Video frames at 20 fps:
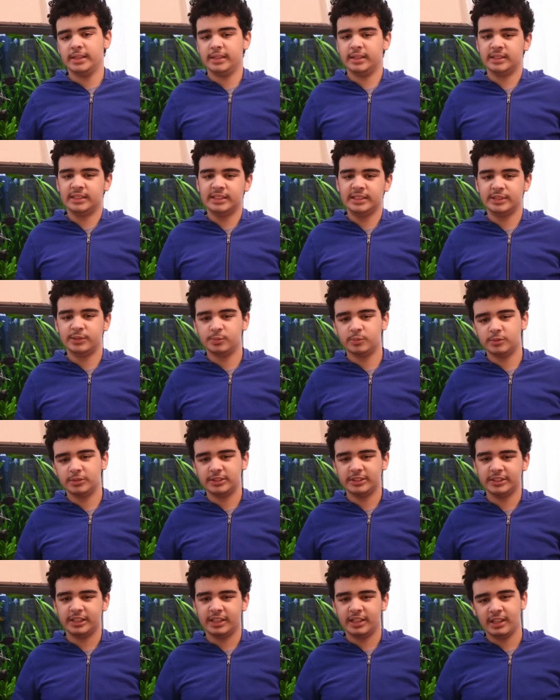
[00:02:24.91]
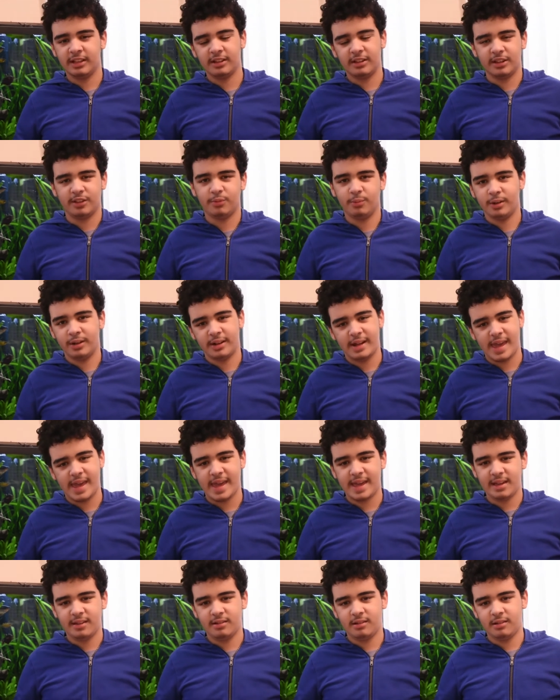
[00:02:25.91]
All these these weird
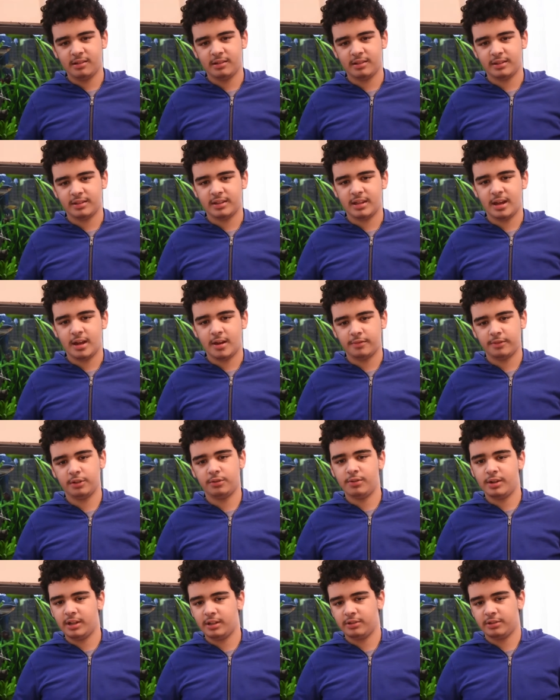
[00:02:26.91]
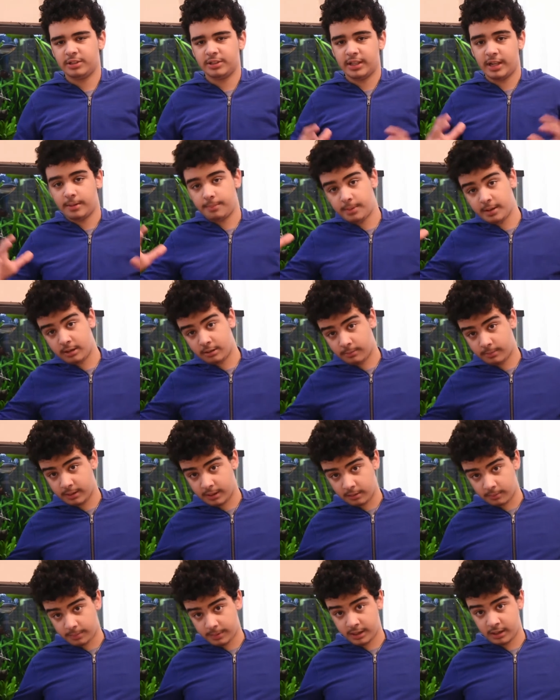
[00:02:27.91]
angles and stuff. The grills are just getting bigger and
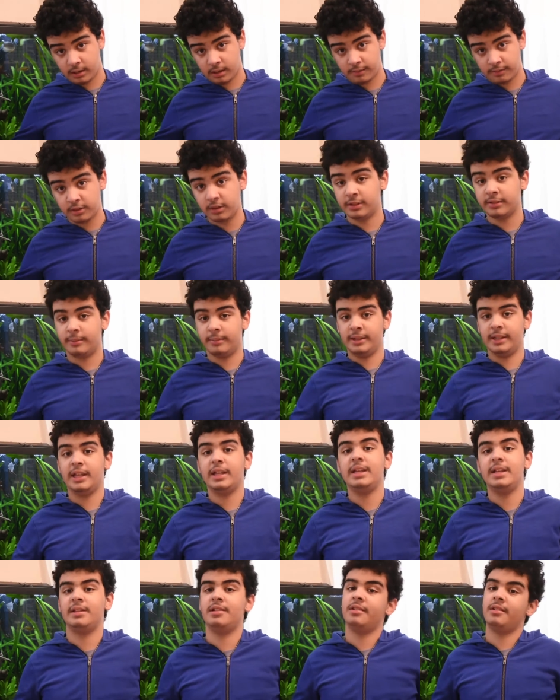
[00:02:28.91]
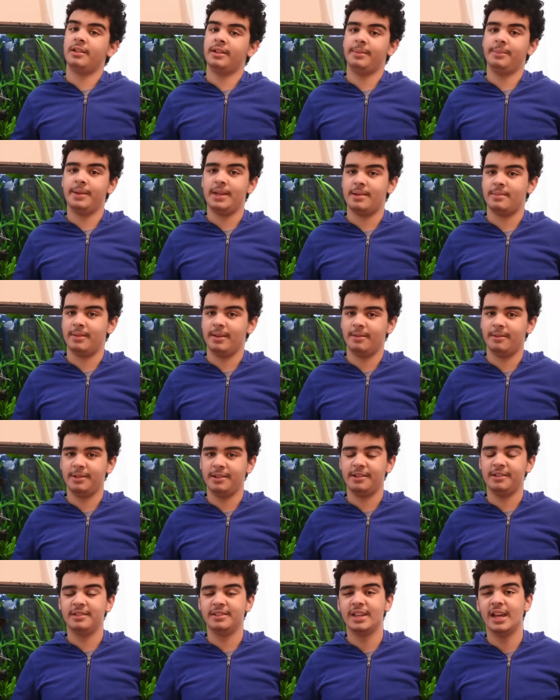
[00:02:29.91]
bigger and bigger. You look at them on the E30
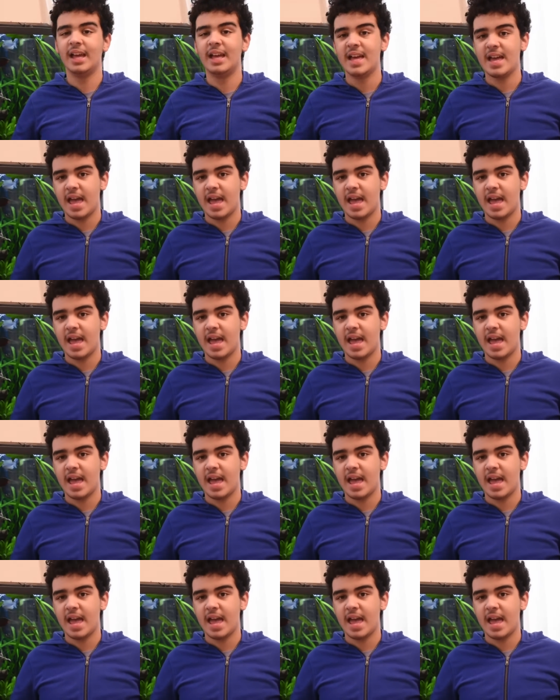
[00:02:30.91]
BMWs;